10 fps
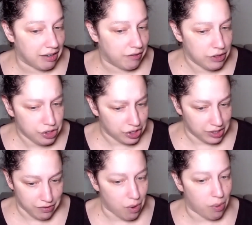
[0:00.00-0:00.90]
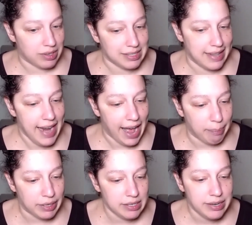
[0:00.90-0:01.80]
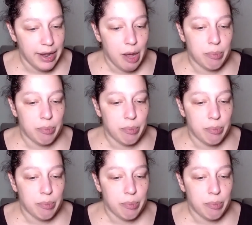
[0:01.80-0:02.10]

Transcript: conversions, of course, they happened,